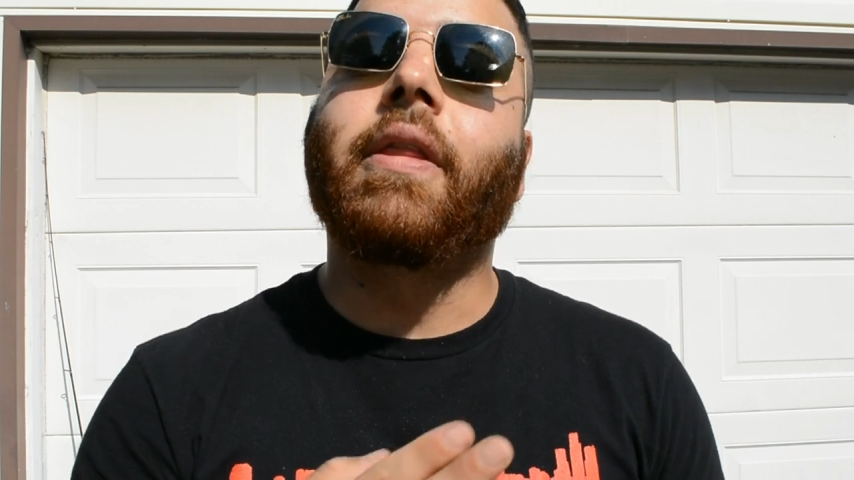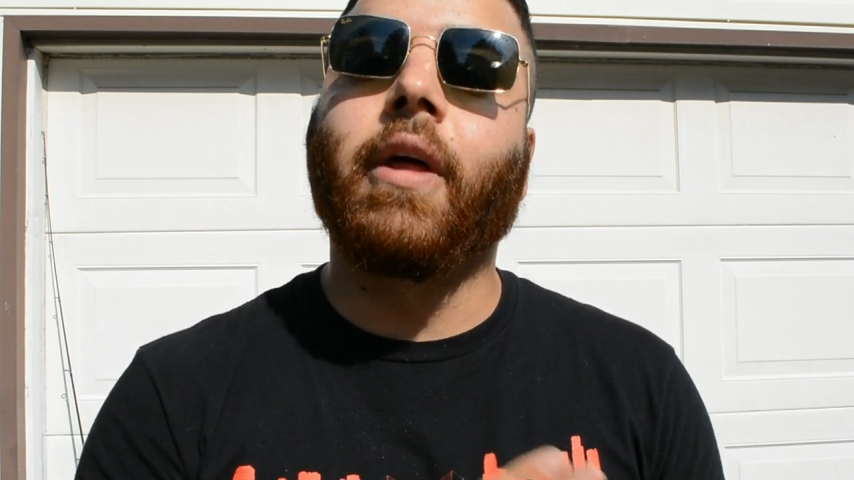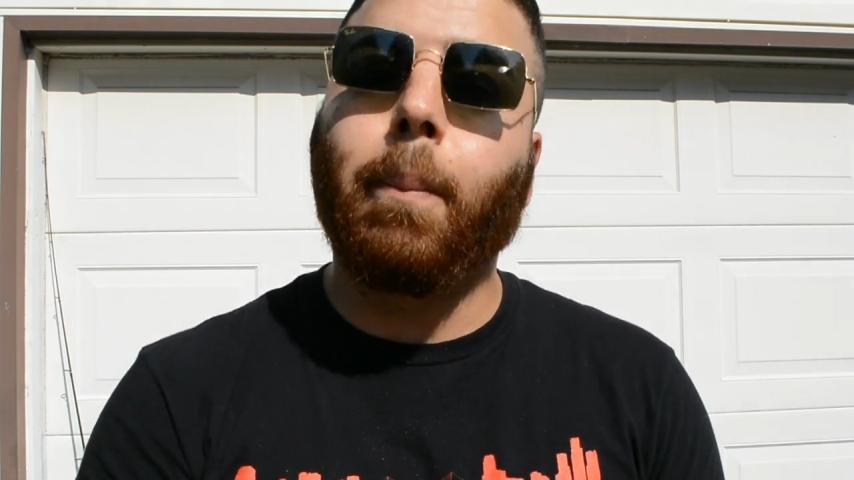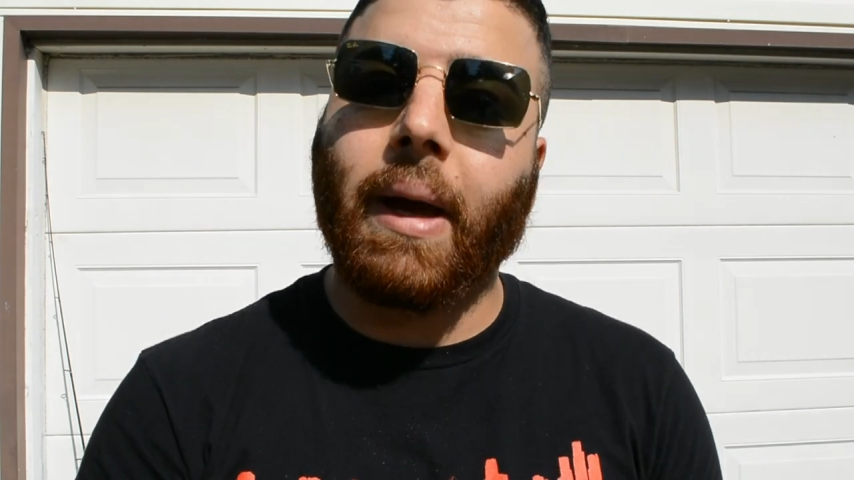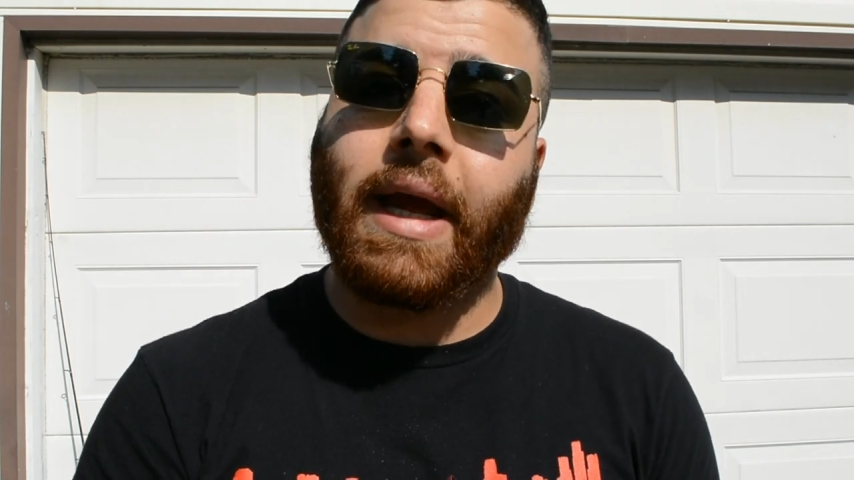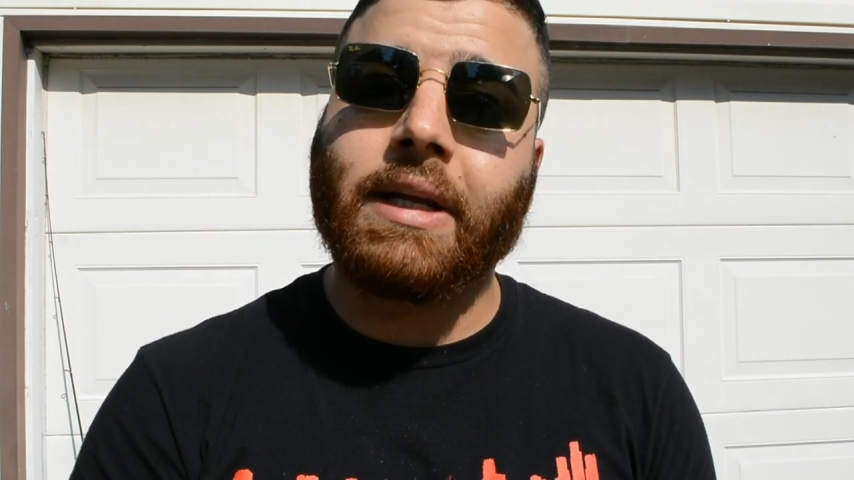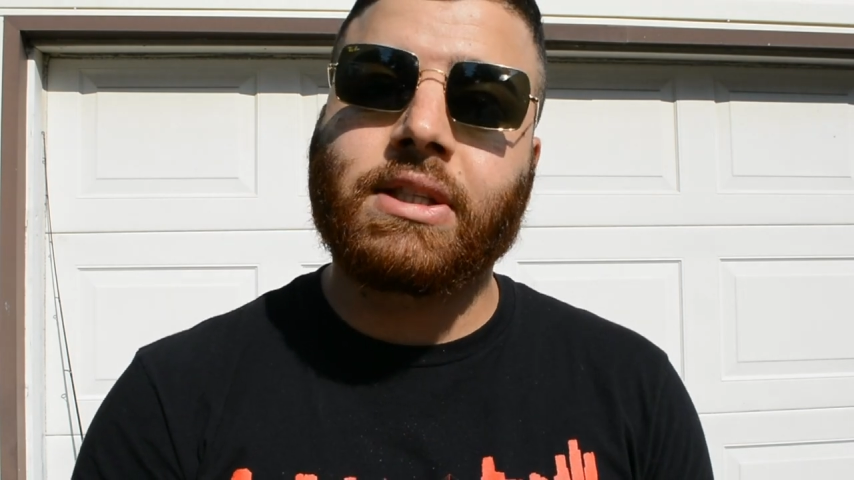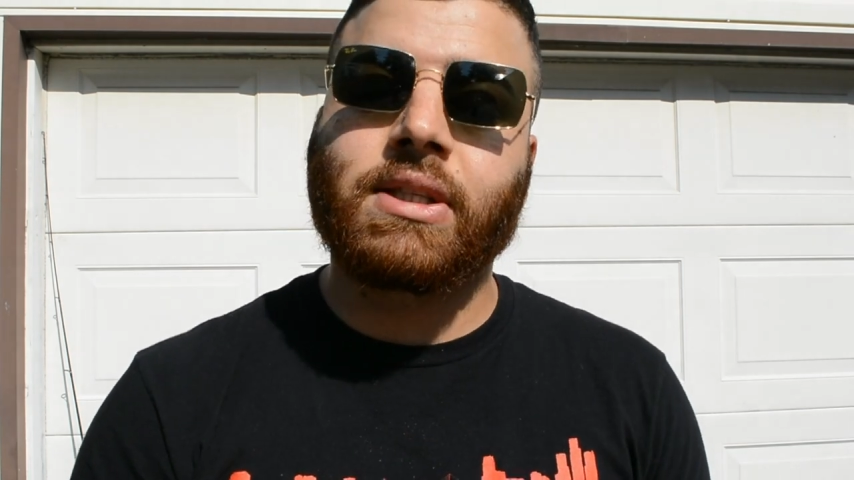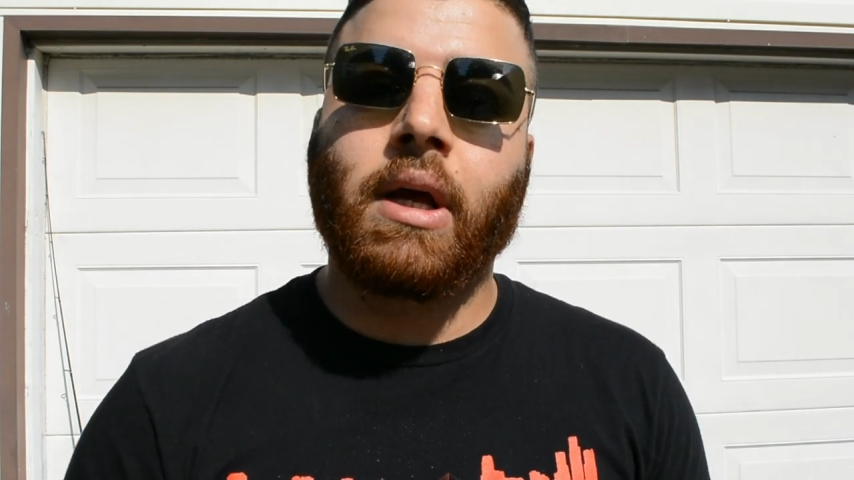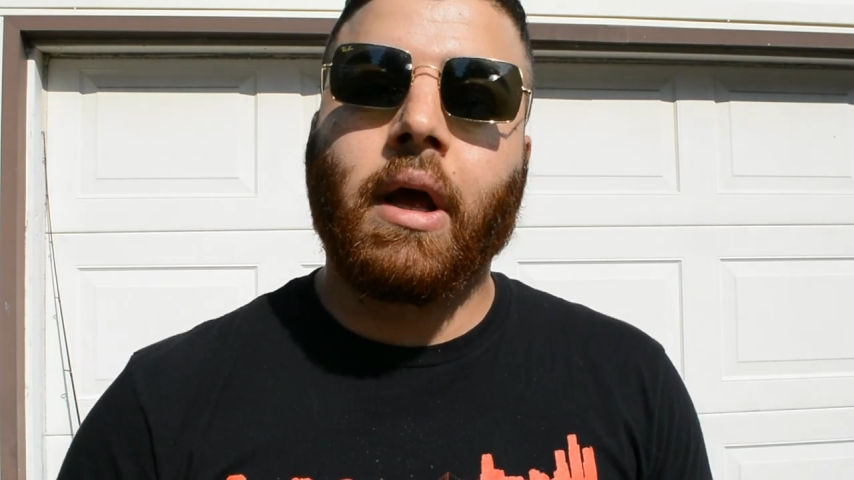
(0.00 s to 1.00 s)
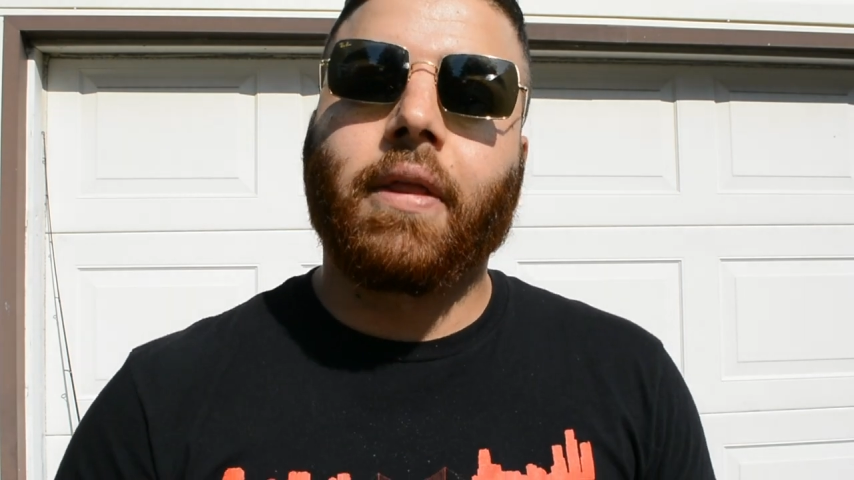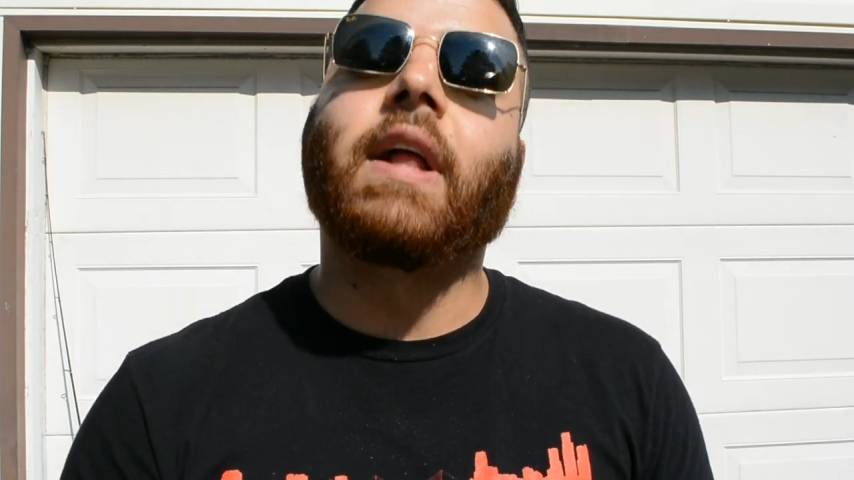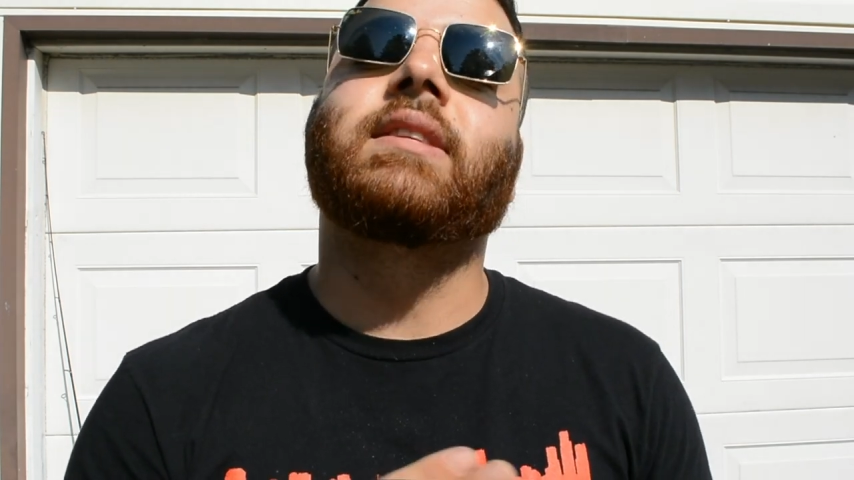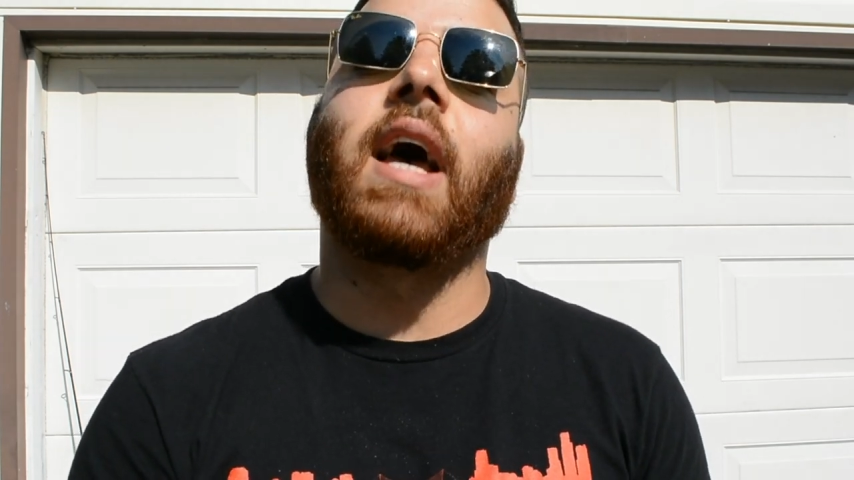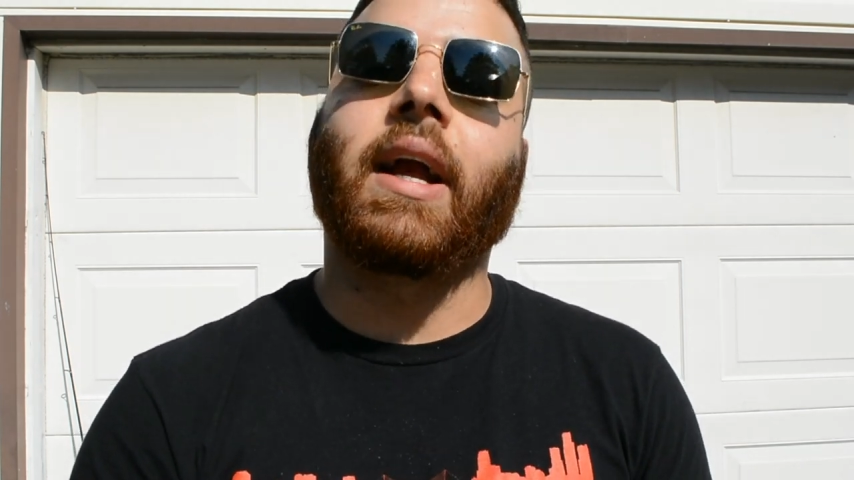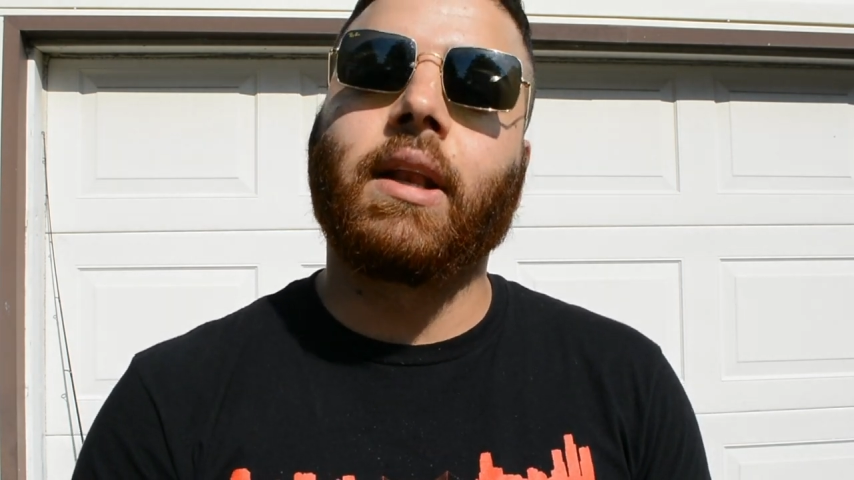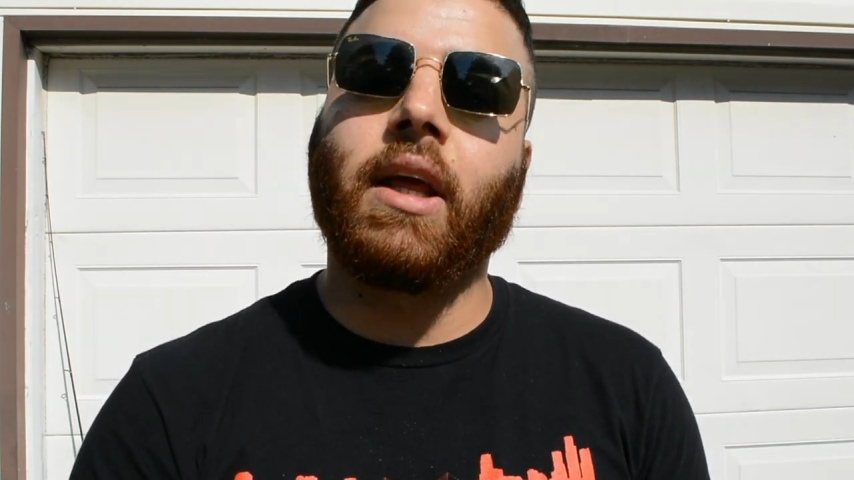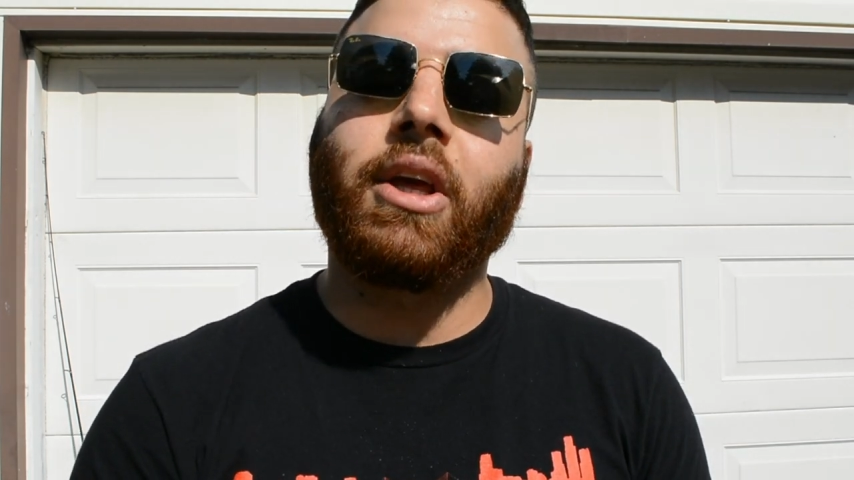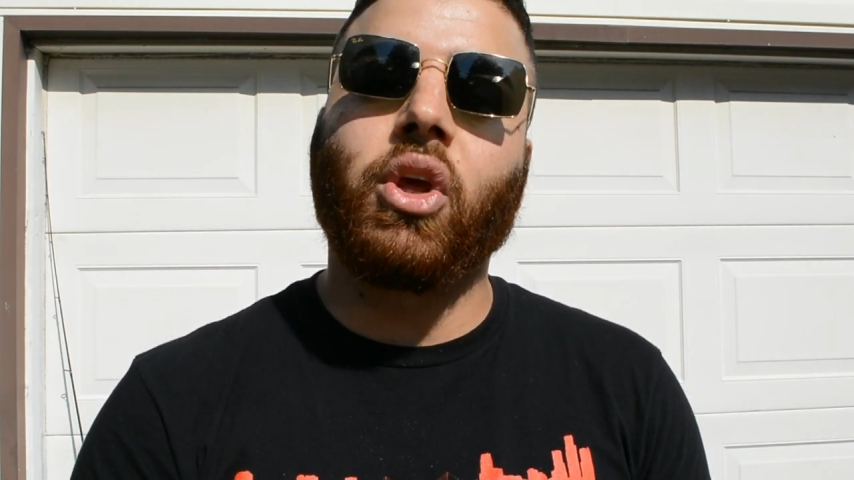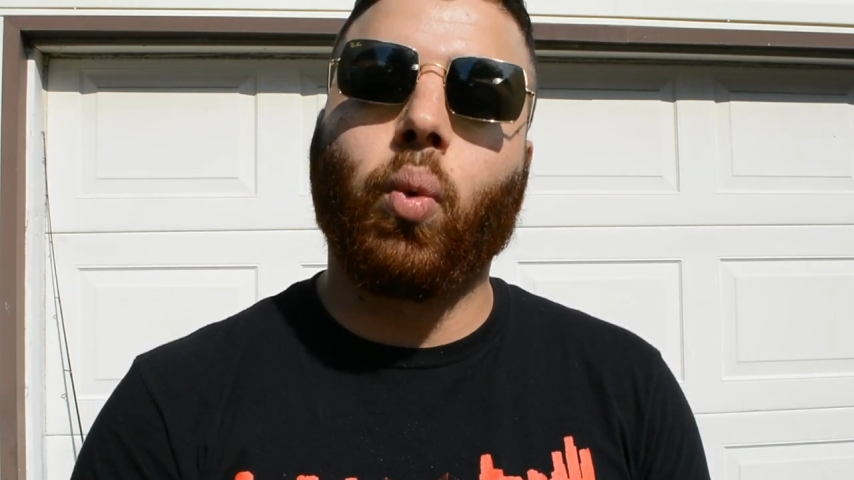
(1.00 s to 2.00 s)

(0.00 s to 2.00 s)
the baits, the technique